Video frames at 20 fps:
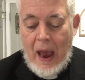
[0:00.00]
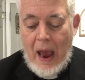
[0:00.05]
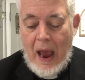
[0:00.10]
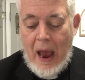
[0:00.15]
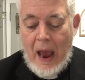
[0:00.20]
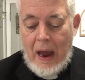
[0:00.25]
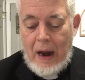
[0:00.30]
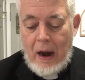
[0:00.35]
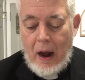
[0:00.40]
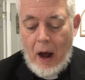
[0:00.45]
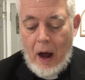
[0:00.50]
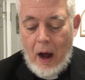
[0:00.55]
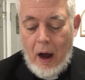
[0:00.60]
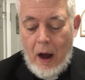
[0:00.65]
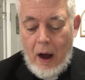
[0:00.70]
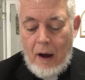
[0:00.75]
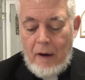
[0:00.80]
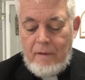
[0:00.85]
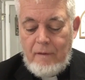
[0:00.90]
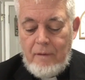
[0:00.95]
and
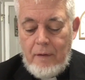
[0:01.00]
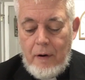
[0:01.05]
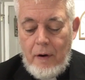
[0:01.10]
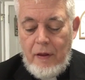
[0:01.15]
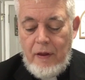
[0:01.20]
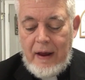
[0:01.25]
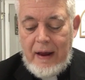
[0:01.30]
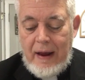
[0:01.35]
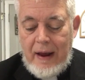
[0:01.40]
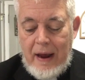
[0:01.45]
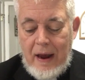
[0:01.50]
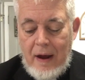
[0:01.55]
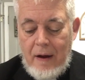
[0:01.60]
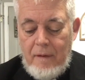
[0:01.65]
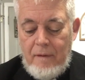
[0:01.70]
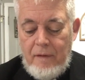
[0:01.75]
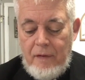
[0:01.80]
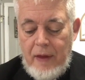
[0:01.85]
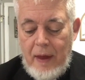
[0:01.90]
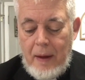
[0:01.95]
offer the
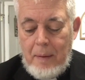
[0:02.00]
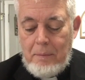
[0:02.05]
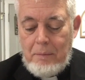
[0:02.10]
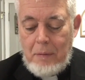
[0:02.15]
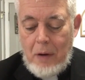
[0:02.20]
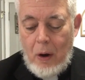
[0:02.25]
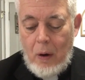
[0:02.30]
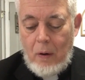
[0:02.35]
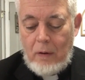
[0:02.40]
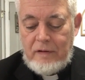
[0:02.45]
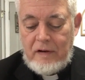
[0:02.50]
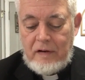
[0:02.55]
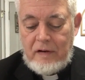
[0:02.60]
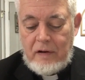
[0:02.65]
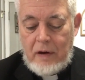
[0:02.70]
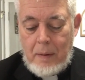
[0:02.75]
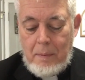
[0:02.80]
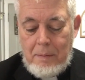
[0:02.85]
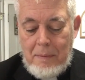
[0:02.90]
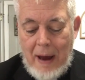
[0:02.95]
gift that Moses
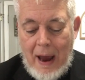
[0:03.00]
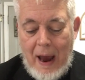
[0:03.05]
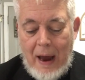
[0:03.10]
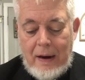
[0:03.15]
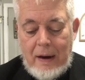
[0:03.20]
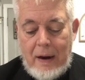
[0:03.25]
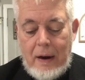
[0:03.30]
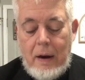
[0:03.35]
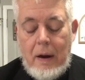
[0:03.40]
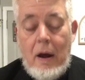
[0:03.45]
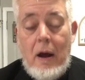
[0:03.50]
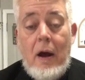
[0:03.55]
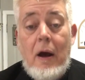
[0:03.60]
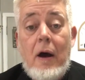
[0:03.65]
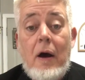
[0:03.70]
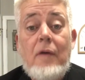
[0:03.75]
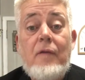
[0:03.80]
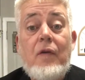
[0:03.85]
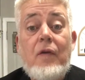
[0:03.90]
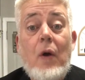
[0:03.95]
commanded
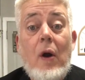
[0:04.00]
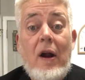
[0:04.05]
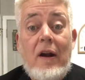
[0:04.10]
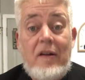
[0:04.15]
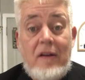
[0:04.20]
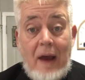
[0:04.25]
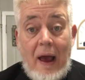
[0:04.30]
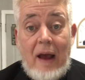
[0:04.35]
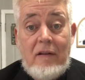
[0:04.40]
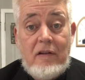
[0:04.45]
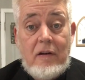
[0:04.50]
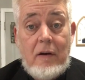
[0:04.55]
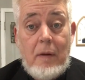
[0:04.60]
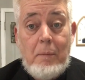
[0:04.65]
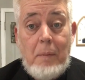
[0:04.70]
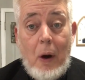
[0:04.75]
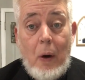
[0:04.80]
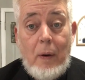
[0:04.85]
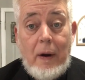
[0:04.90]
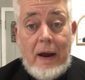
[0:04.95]
for a
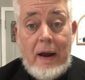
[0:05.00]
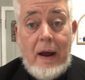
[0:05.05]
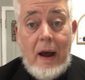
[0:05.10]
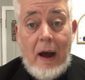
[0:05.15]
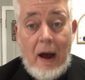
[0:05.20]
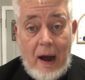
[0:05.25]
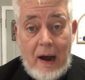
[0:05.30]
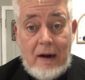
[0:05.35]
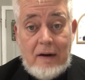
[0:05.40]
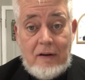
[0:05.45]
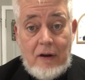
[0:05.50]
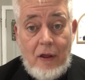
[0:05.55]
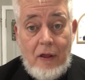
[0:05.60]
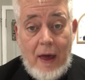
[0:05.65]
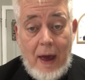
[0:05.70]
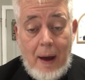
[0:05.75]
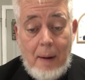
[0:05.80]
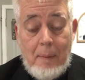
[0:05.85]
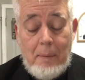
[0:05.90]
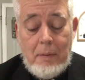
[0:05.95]
testimony unto
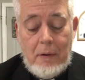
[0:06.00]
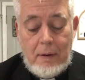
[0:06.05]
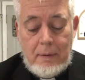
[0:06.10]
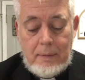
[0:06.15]
them.